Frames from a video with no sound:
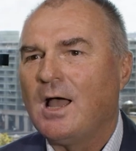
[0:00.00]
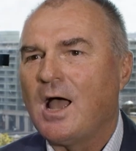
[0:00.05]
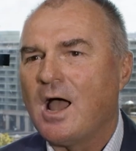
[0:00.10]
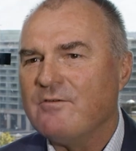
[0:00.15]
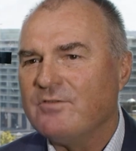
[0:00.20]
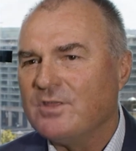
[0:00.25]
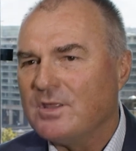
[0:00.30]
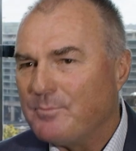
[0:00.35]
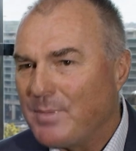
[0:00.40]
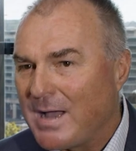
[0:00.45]

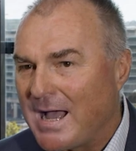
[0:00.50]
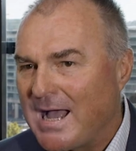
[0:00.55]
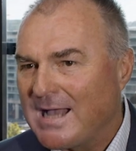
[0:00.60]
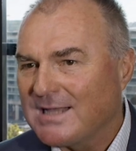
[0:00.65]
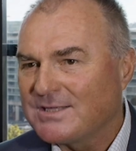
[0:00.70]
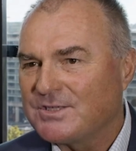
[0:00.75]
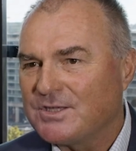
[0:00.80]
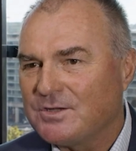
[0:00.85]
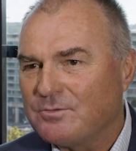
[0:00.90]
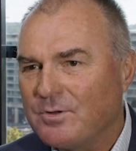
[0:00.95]
Over the
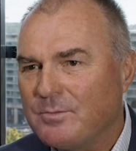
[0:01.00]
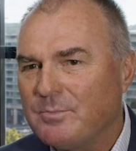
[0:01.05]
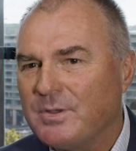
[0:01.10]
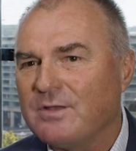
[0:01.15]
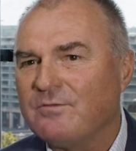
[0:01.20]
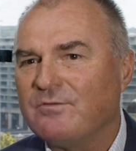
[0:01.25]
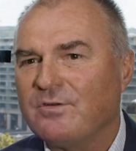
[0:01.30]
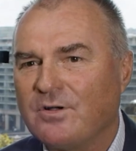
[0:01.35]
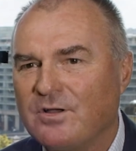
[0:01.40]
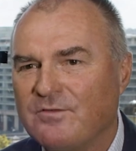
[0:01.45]
past year, we've
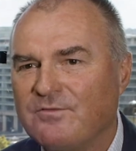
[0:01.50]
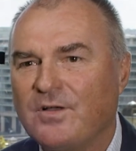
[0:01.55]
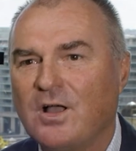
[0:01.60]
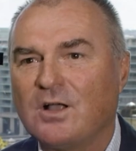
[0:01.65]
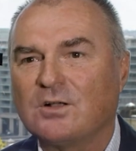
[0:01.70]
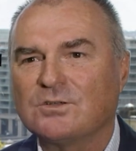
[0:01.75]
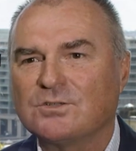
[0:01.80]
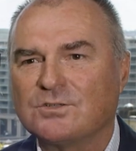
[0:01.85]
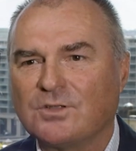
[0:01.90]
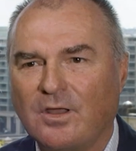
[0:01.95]
been very
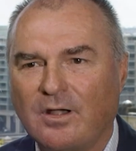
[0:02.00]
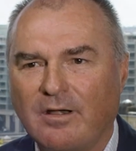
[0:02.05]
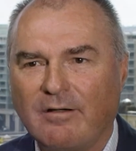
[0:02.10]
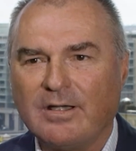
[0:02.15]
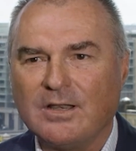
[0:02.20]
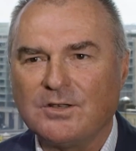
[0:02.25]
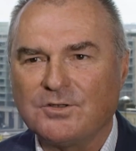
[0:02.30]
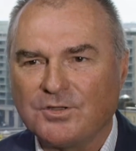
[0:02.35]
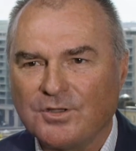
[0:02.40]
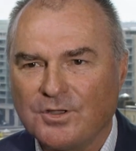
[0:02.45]
focused on our
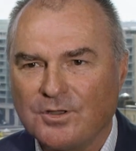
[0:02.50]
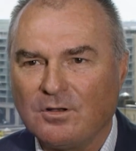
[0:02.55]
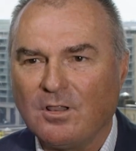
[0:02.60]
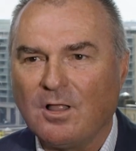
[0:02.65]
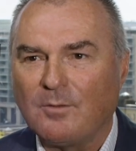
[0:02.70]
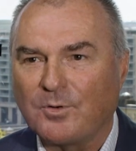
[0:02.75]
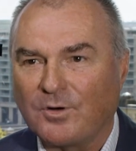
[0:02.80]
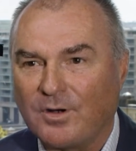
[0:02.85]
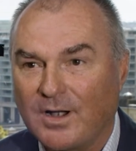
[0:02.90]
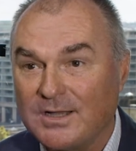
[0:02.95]

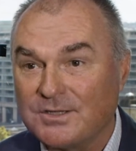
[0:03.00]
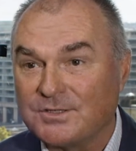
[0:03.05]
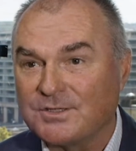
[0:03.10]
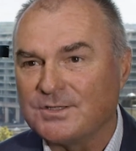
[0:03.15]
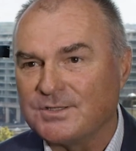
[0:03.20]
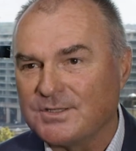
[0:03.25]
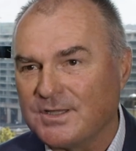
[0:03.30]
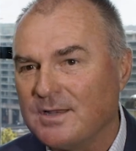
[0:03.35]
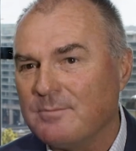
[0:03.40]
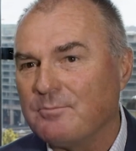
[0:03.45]
internal
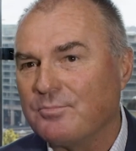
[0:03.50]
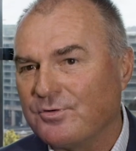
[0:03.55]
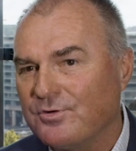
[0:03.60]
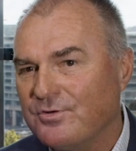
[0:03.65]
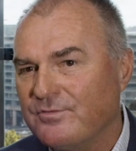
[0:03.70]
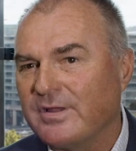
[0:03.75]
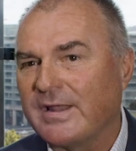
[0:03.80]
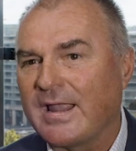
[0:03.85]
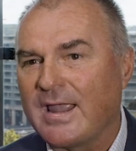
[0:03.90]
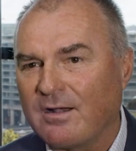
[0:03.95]
operations and
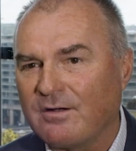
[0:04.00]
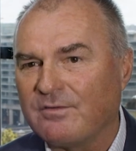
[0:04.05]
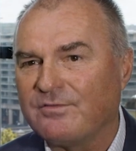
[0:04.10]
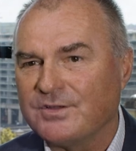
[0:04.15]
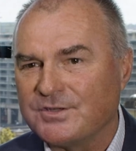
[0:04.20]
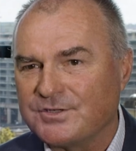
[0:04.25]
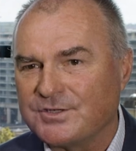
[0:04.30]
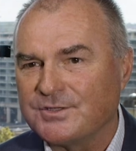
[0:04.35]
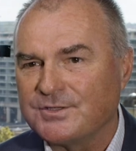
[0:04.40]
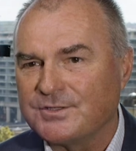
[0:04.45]
improving our
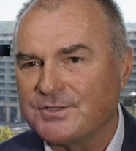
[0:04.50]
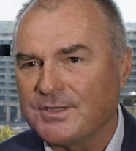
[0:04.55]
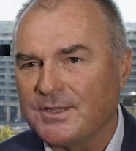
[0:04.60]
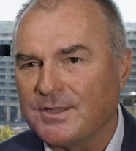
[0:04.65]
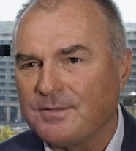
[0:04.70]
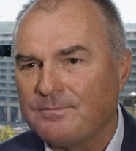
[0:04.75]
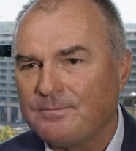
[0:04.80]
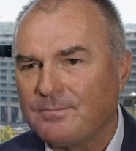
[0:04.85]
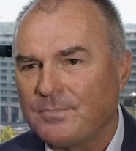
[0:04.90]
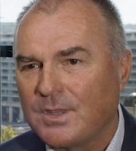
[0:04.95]
efficiency.
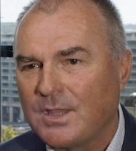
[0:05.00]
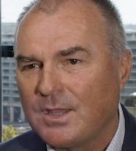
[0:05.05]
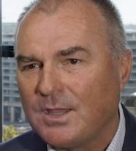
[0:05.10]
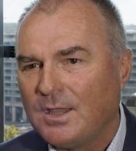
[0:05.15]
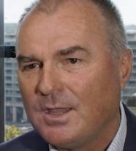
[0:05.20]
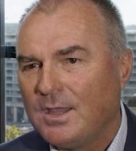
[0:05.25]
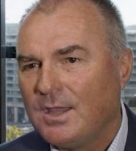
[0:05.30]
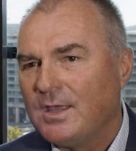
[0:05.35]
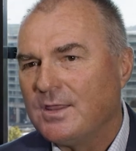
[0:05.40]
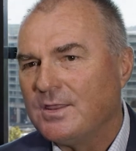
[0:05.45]

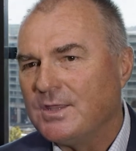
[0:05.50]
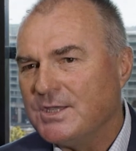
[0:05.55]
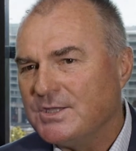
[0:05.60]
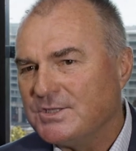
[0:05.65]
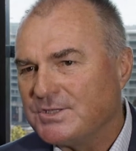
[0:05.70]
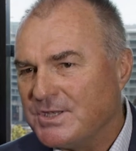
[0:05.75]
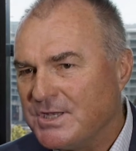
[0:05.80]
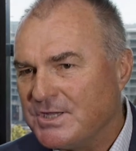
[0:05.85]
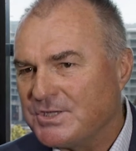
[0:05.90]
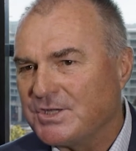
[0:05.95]

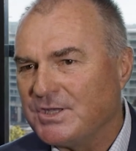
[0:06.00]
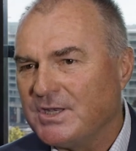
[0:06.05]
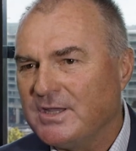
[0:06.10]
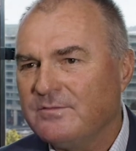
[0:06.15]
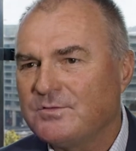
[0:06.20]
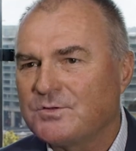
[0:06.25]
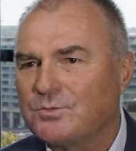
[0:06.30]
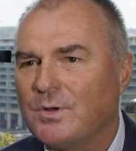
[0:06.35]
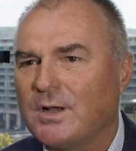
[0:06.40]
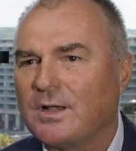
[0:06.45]
These
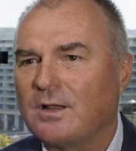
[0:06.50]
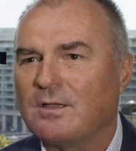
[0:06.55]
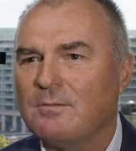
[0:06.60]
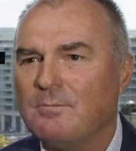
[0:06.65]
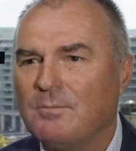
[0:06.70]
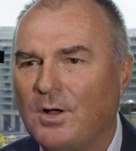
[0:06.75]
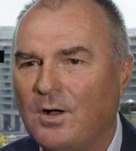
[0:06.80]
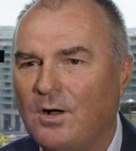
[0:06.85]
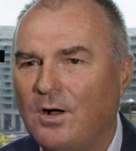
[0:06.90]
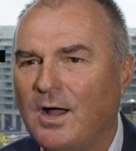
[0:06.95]
initiatives, when
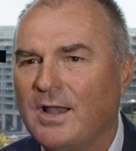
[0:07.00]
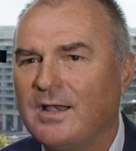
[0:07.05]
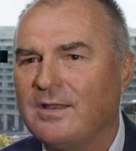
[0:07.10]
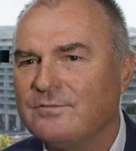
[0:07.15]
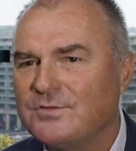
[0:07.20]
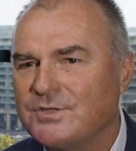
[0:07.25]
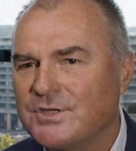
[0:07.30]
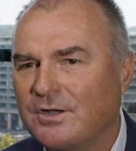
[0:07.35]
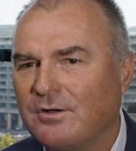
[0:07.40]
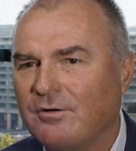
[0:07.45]
combined,
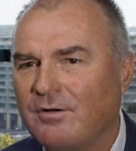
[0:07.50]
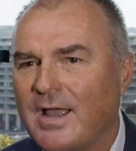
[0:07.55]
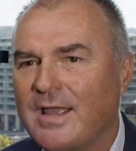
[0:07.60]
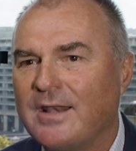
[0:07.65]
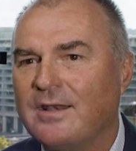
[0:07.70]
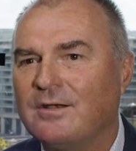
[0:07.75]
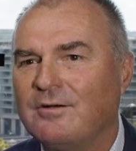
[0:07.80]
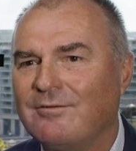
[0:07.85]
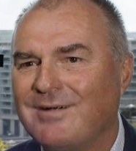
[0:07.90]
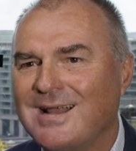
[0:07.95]
have
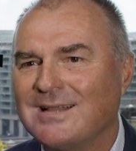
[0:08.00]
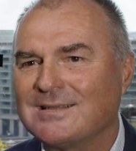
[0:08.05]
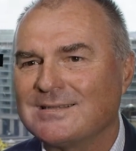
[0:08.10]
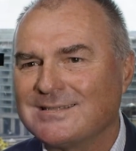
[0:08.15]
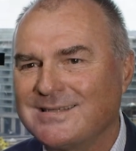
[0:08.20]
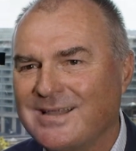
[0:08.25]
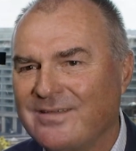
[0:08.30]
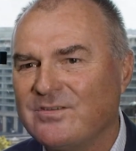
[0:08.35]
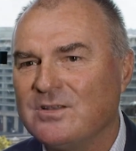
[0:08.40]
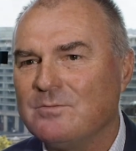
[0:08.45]
generated around
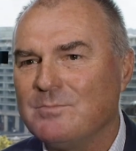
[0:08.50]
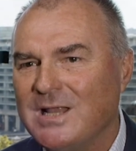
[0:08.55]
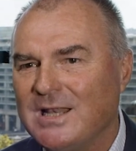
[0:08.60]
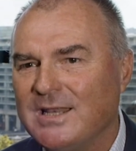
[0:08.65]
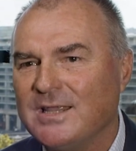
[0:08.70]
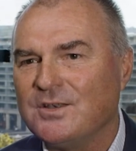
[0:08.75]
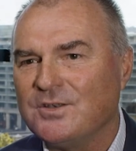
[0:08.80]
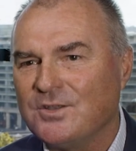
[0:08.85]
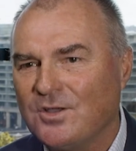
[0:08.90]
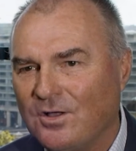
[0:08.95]
$7
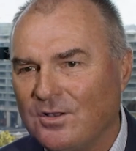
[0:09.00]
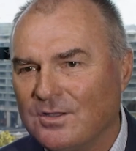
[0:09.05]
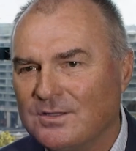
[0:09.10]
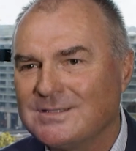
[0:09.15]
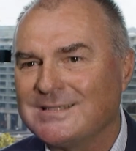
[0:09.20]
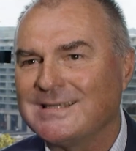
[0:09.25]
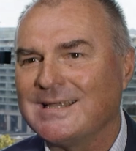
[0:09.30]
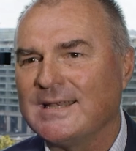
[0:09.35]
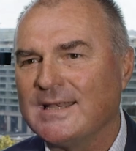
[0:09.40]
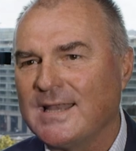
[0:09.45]
million in
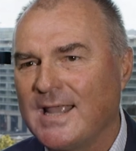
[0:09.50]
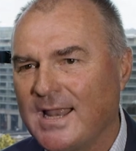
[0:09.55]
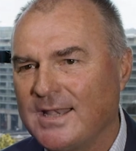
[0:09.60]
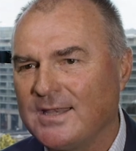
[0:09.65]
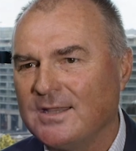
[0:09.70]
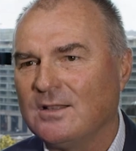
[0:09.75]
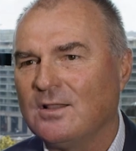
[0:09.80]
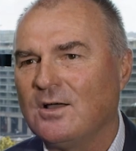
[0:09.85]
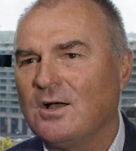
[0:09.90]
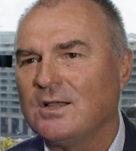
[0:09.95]

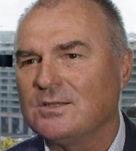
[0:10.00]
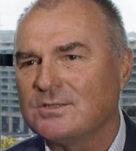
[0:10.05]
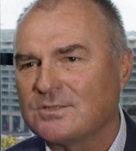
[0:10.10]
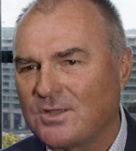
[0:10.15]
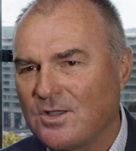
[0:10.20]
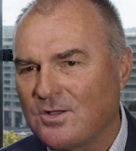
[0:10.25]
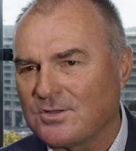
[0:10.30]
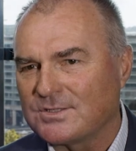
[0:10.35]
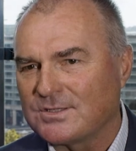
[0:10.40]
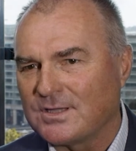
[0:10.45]
annualised
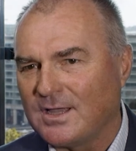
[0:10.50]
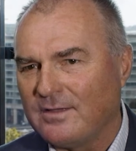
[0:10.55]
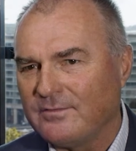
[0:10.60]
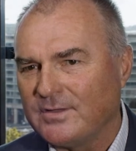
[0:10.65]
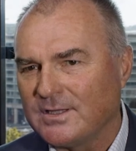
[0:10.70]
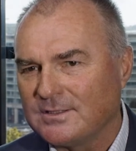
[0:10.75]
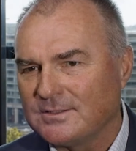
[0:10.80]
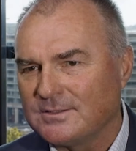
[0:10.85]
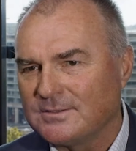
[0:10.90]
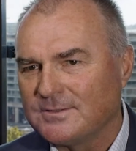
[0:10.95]
cost
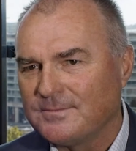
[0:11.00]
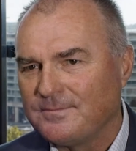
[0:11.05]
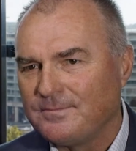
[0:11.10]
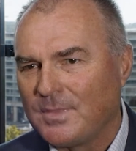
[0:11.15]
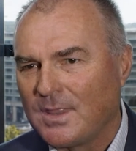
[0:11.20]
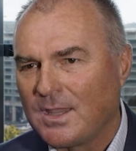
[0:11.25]
savings.